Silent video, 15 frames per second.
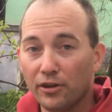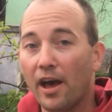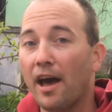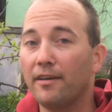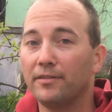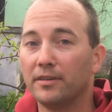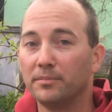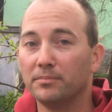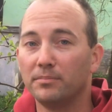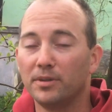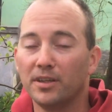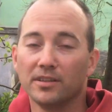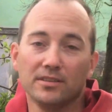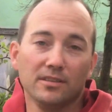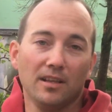you have them
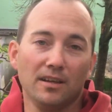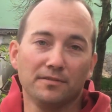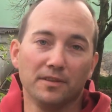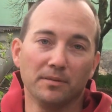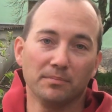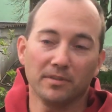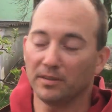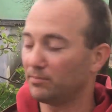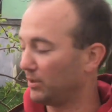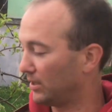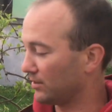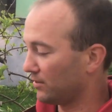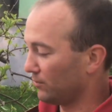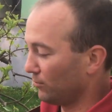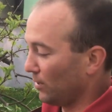because you love them and
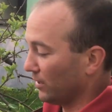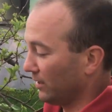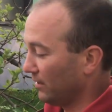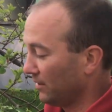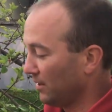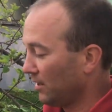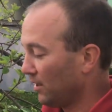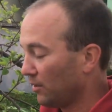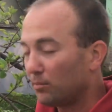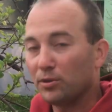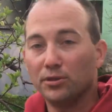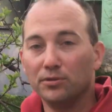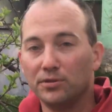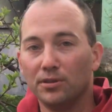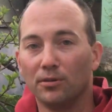because you want to
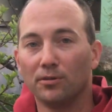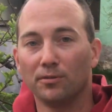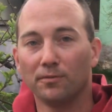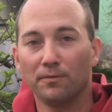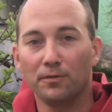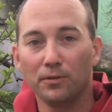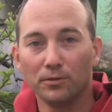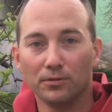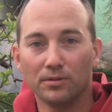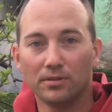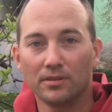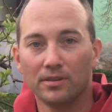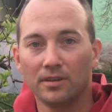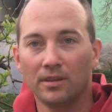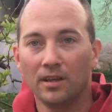produce your own fruit.
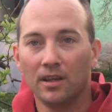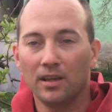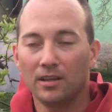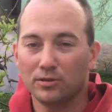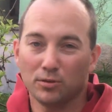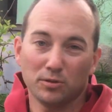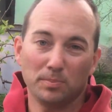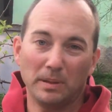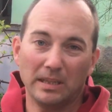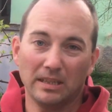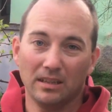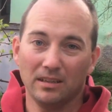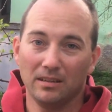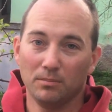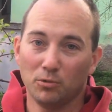So
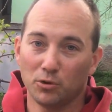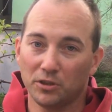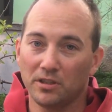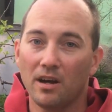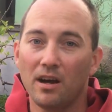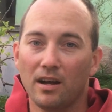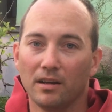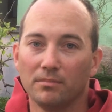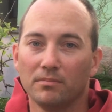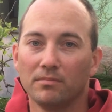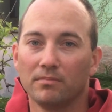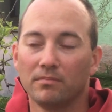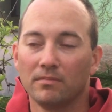spending a little more time